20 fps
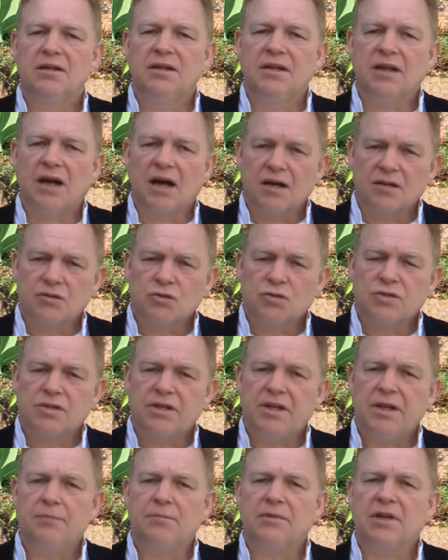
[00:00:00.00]
We have
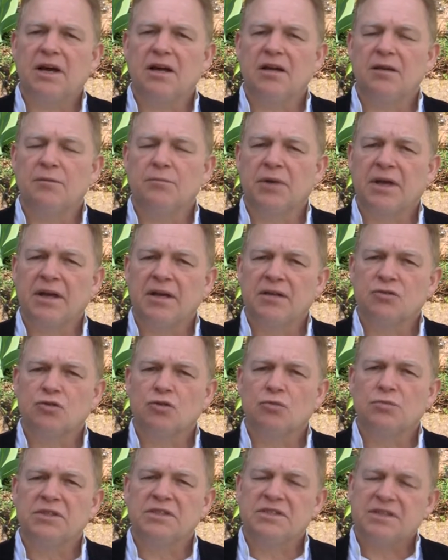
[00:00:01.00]
designed the DaRi
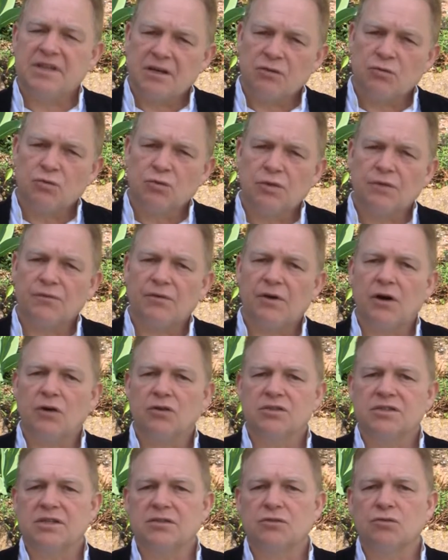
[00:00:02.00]
system so that they
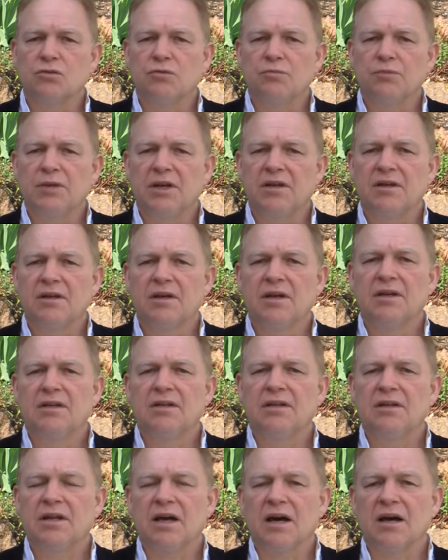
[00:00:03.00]
represent the
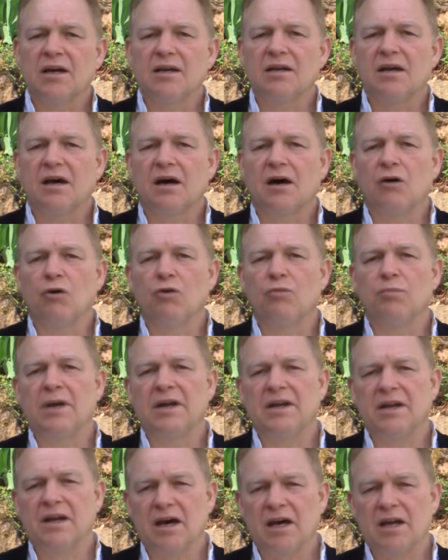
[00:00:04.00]
best possible
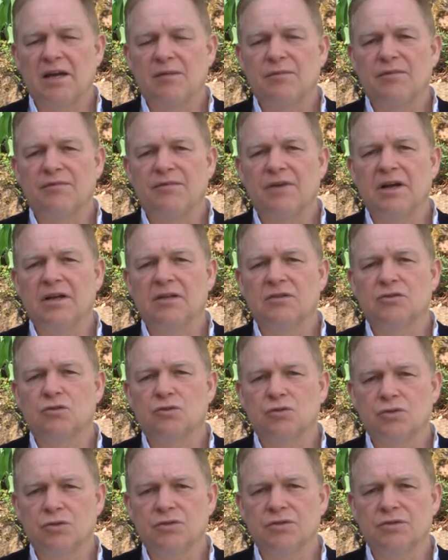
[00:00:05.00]
protection against
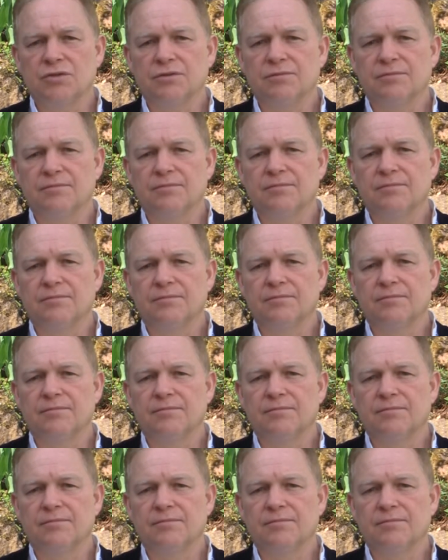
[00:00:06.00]
needle attacks.